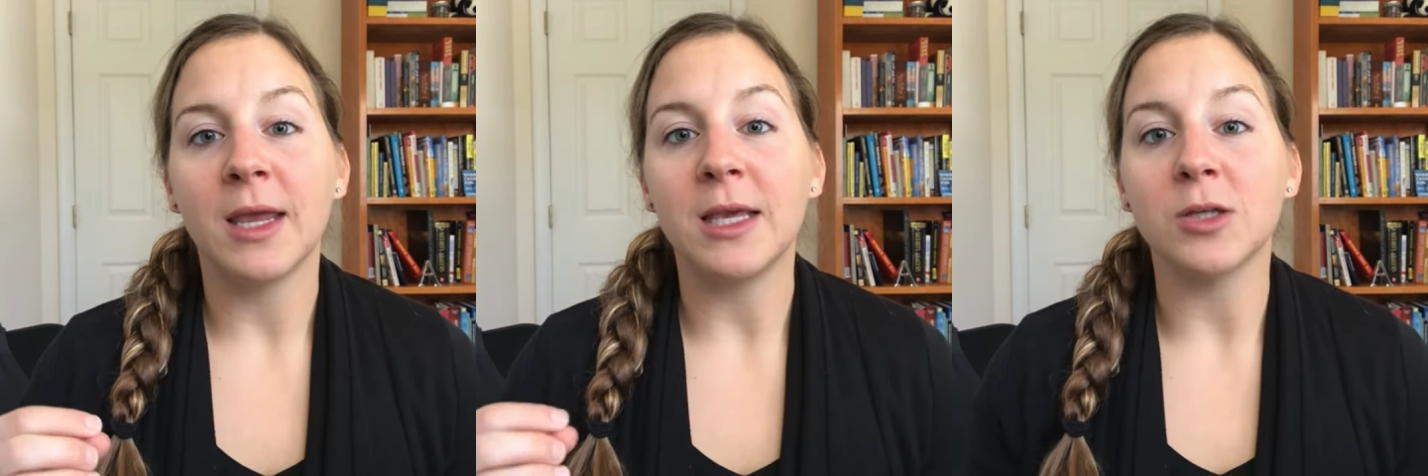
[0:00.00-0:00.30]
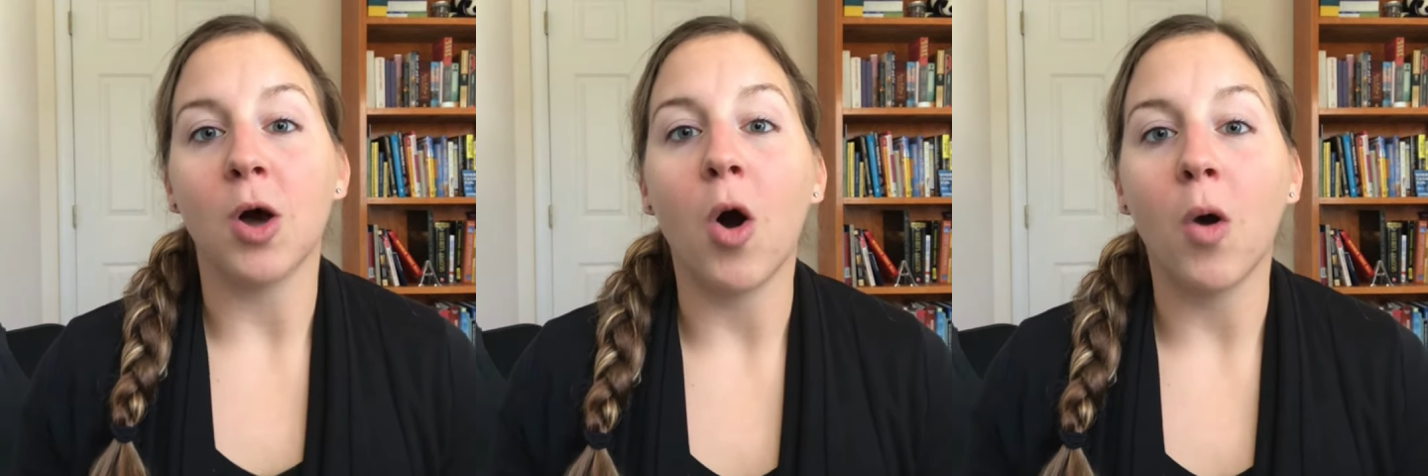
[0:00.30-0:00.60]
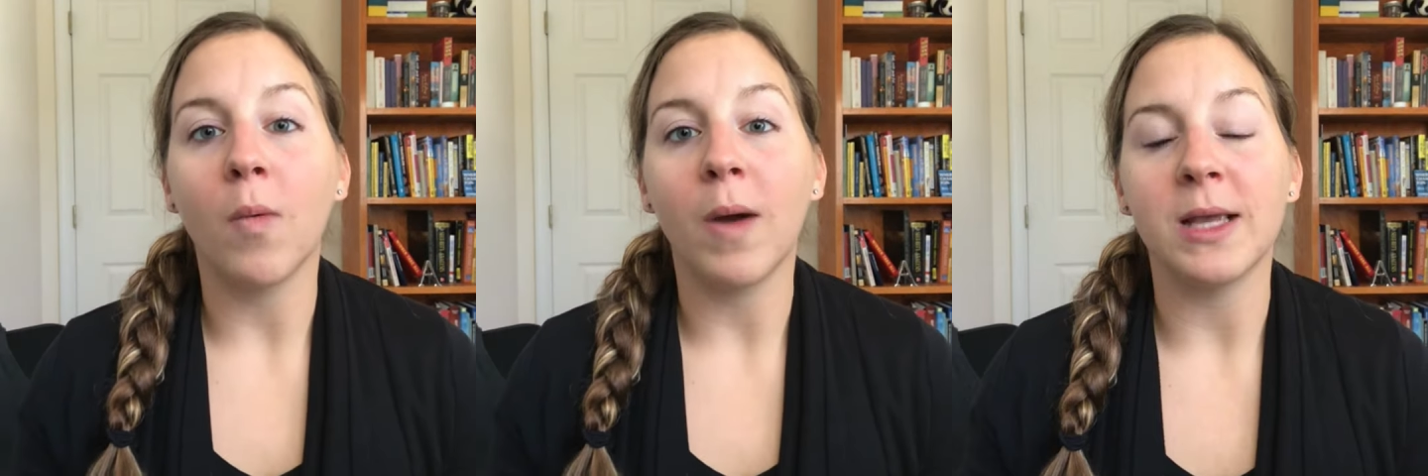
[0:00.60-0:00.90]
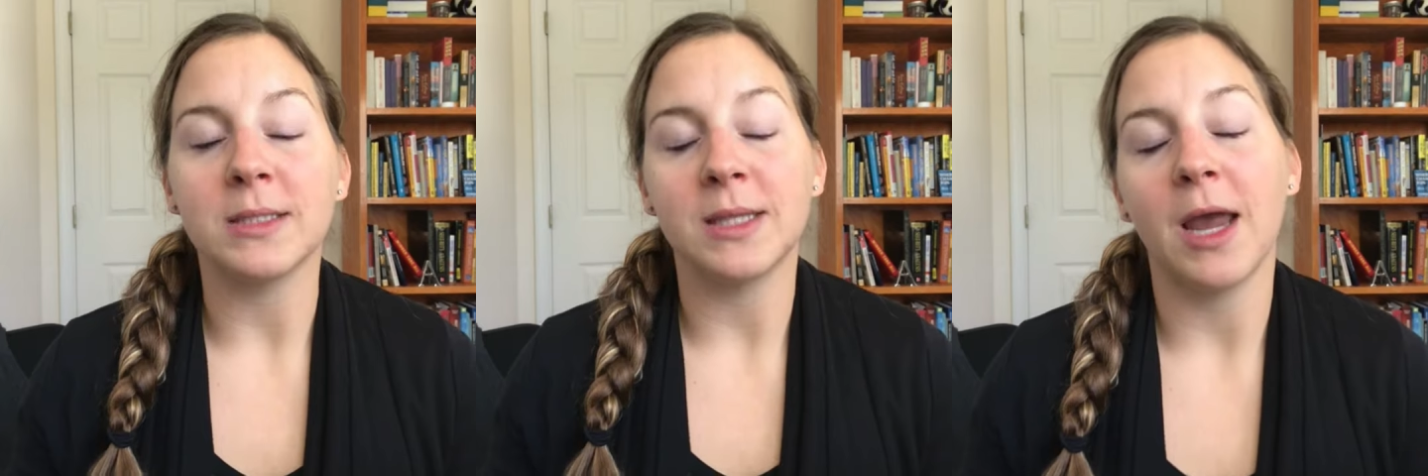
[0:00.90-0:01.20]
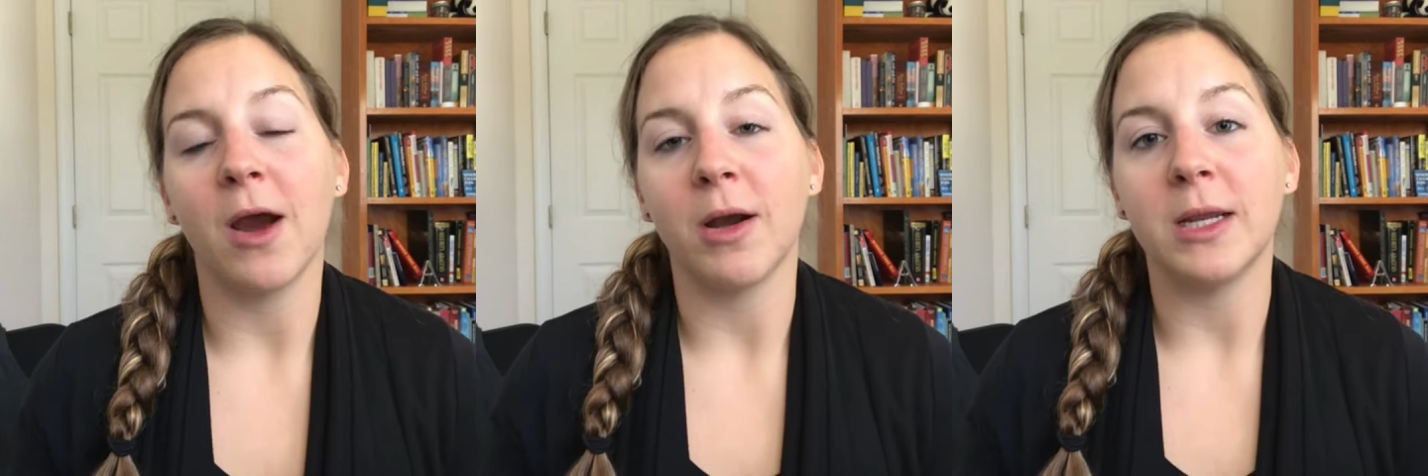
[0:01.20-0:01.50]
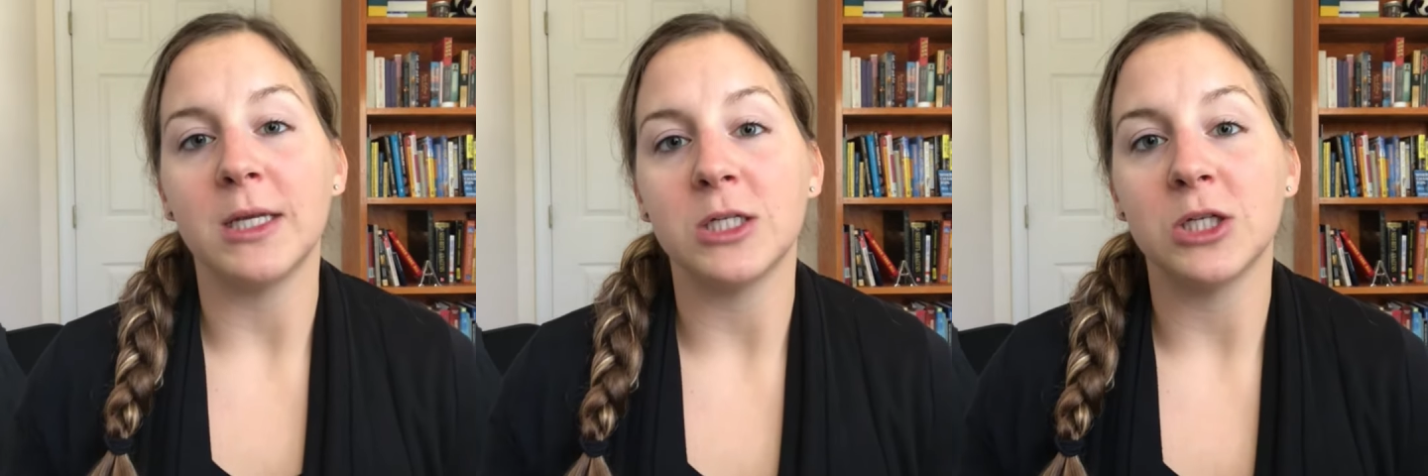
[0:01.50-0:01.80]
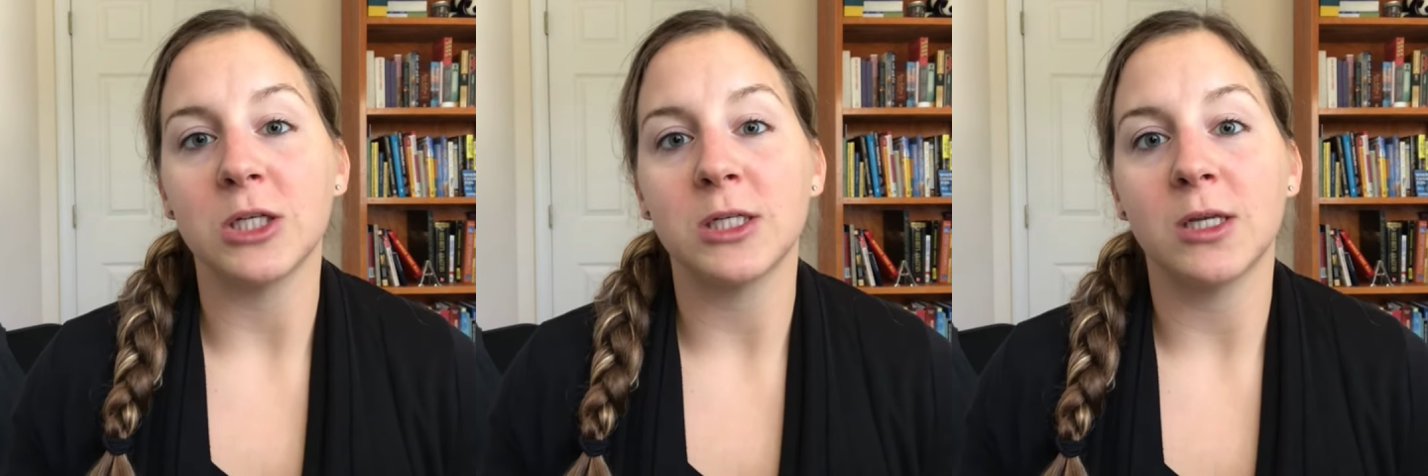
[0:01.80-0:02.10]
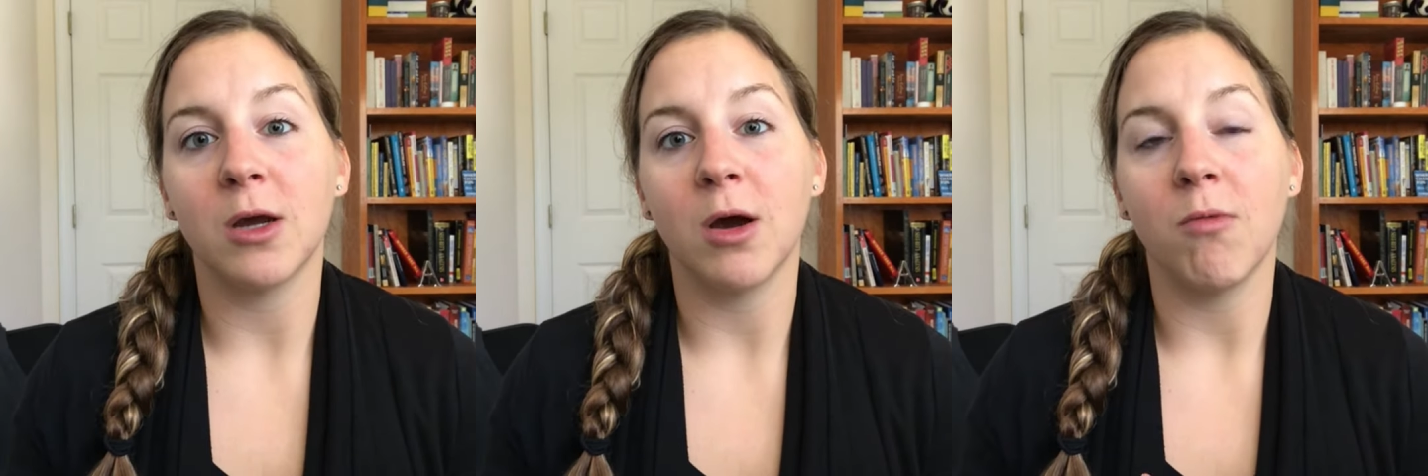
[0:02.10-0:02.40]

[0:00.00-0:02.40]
He's always there and He's just